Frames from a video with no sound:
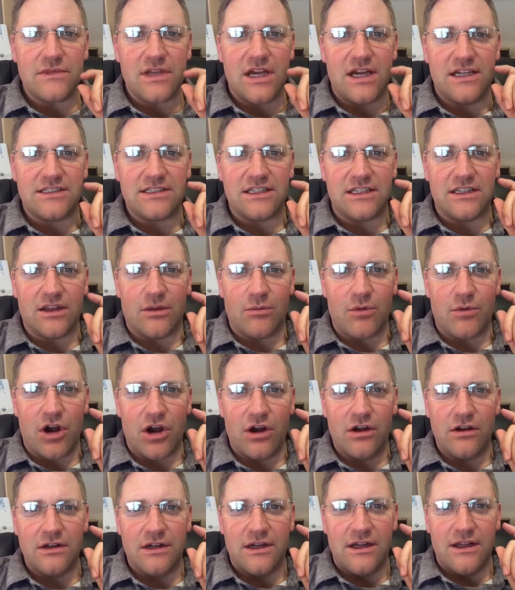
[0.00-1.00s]
I said,
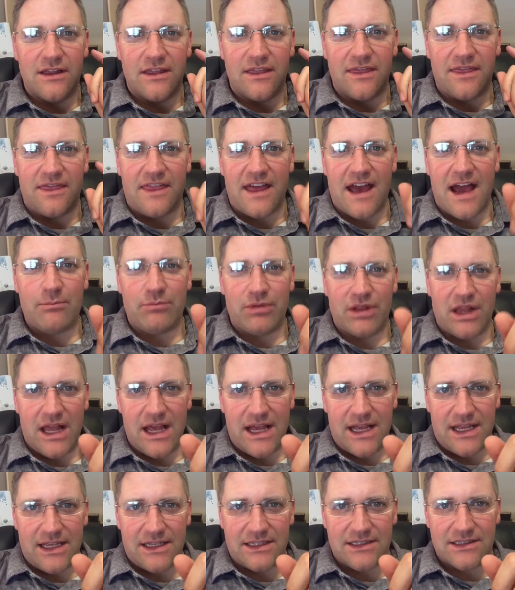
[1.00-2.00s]
Lamar, that
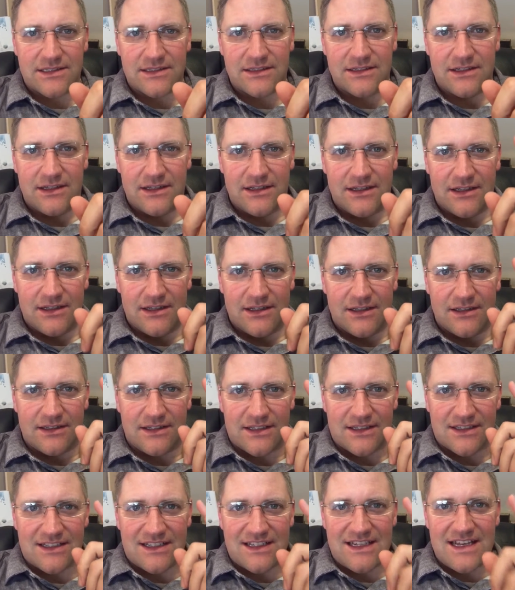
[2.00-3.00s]
place
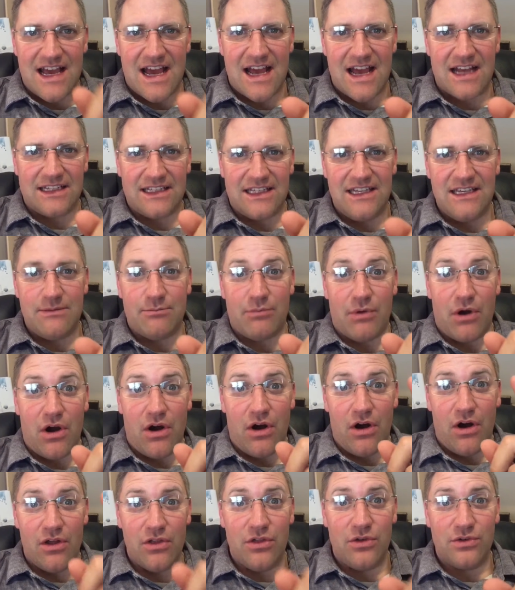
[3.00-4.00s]
does not keep
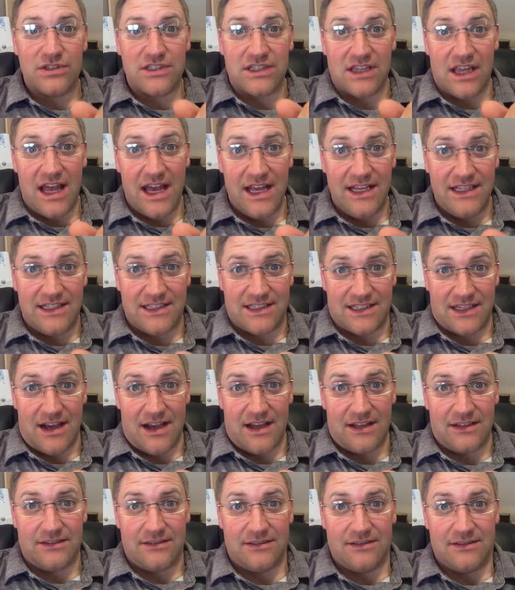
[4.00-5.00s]
all those lights
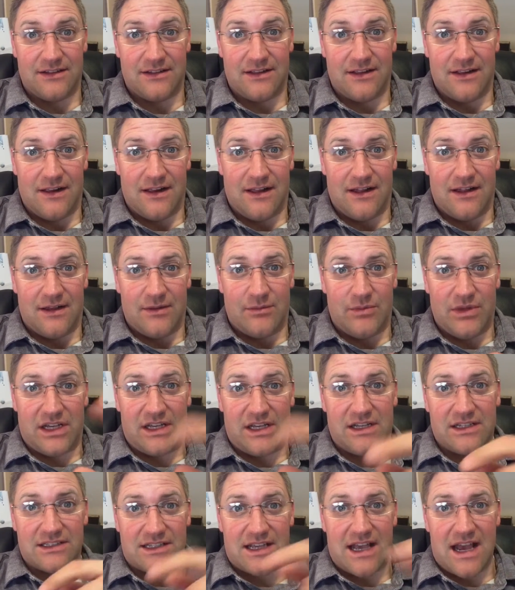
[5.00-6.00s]
on
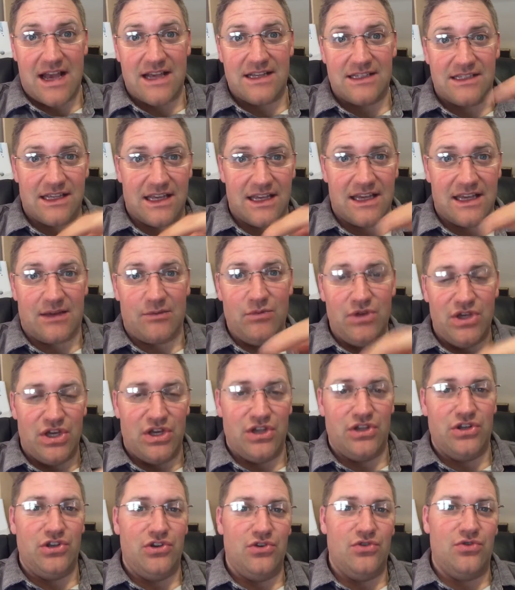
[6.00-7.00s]
because guys like me
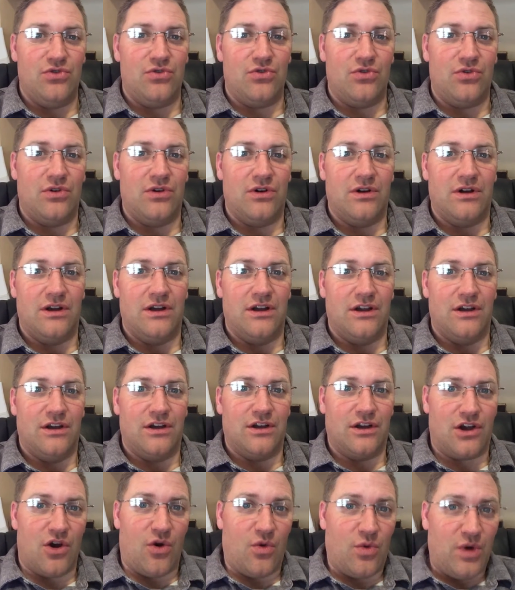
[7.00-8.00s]
and you
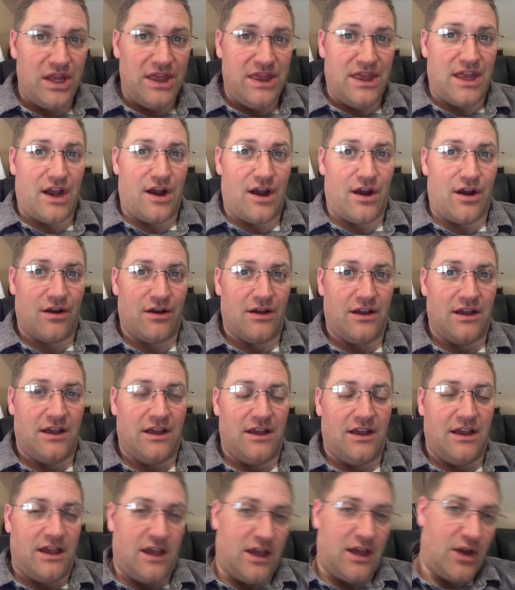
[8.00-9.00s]
go in there
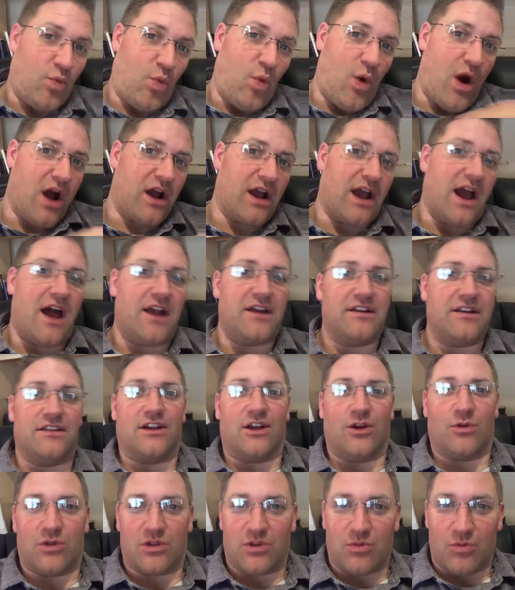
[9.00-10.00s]
and walk out of
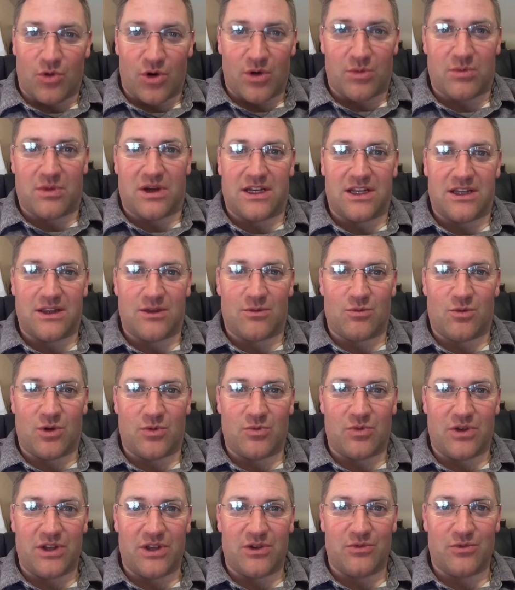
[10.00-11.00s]
there with more money than
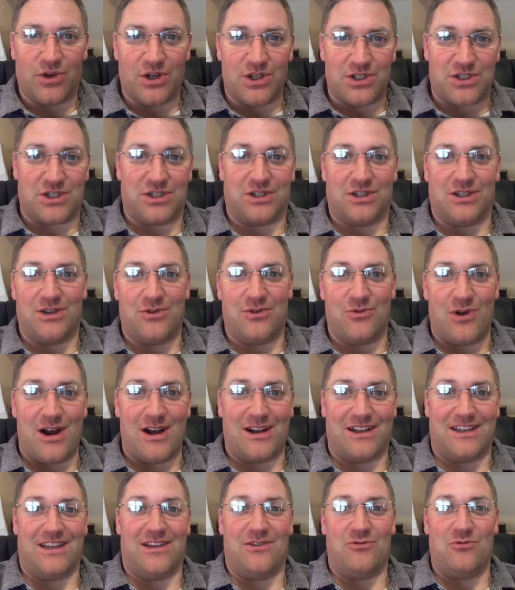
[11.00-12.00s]
when we originally
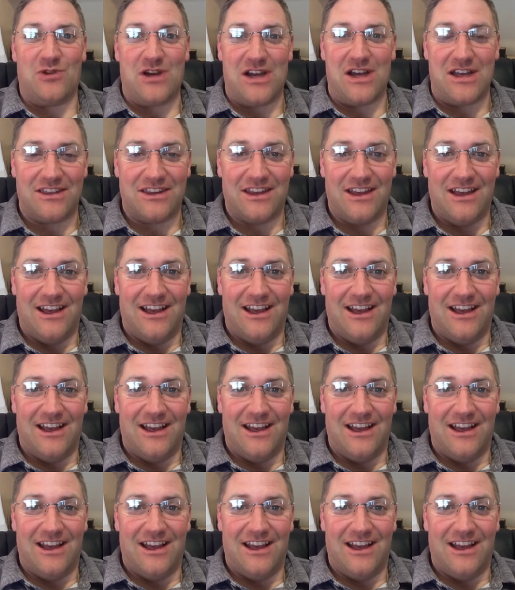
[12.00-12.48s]
walked in with.